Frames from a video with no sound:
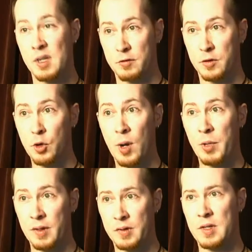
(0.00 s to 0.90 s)
have new
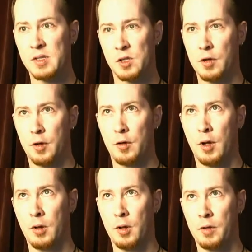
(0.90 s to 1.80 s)
abilities.
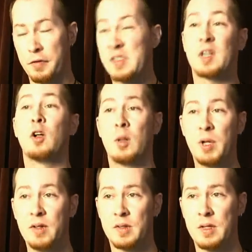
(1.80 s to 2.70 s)
Physical
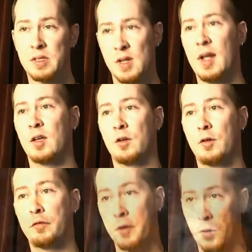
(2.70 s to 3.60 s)
abilities like
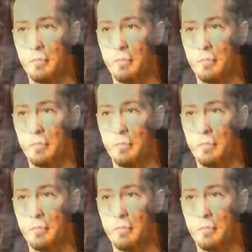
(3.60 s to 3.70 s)
feral